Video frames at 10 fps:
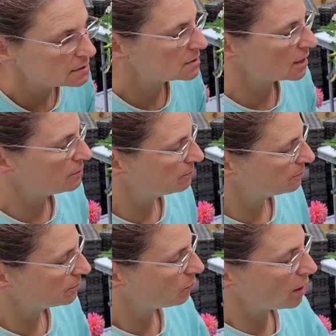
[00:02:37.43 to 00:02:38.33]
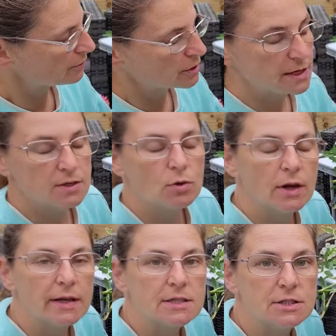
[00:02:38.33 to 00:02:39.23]
so what I've got need
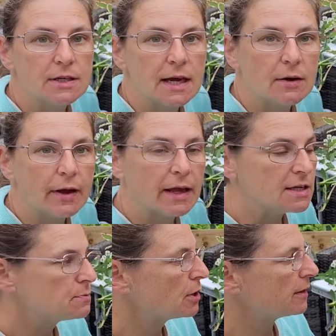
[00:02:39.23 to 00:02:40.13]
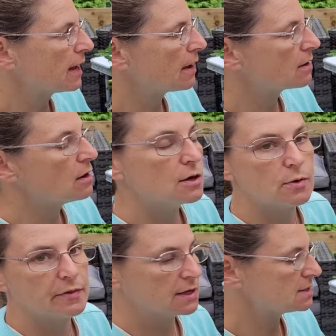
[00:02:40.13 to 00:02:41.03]
all I need to do now is put the care card
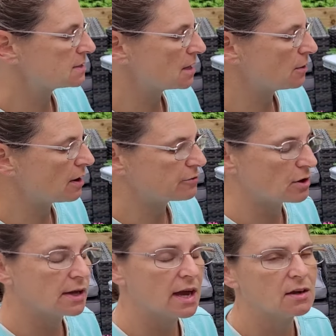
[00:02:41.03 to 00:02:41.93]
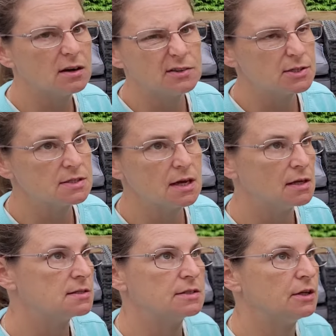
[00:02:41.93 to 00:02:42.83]
with this so I've got a care card just
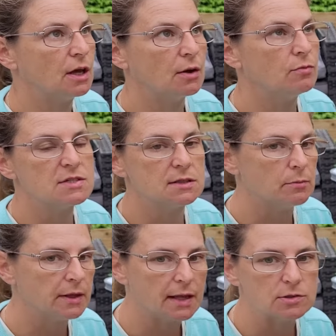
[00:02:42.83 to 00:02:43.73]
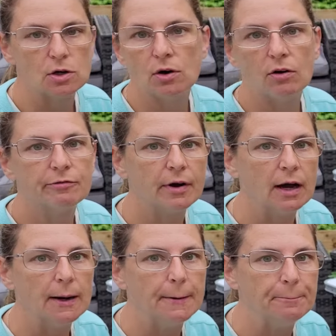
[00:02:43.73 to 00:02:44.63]
says you know snip the ends off
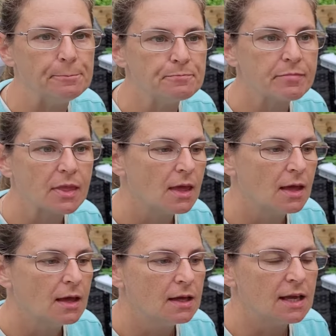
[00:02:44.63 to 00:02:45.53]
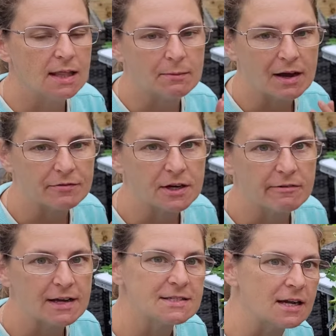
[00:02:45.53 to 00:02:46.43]
um, keep them out of
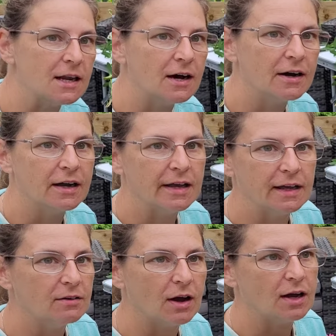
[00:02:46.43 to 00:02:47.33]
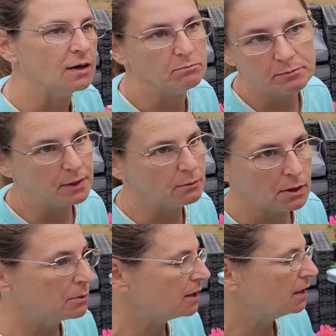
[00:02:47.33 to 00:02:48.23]
direct sunlight um, blah
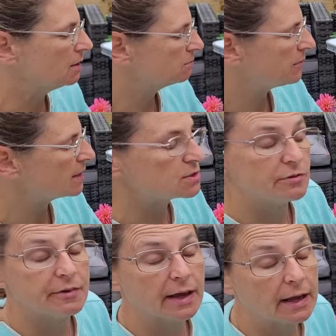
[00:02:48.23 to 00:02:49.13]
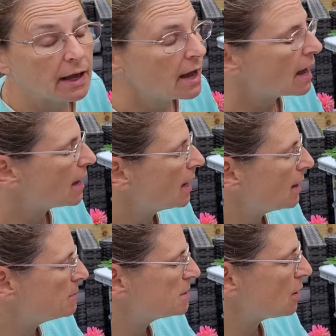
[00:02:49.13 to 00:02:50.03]
blah blah that sort of thing
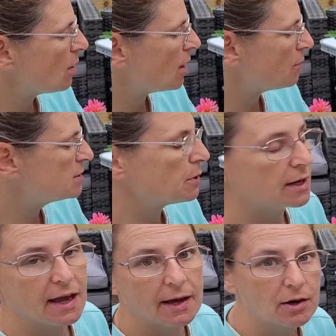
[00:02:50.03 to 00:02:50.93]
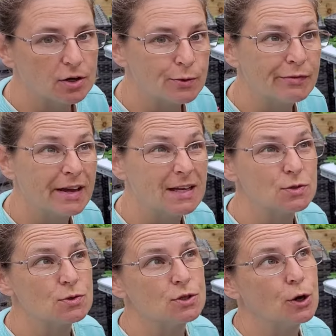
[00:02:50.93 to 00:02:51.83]
um, so I always put a care card with it
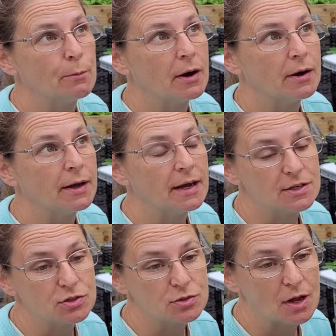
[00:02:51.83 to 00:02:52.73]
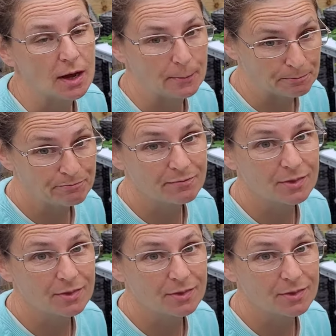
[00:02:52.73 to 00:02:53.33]
it's also got my uh, um,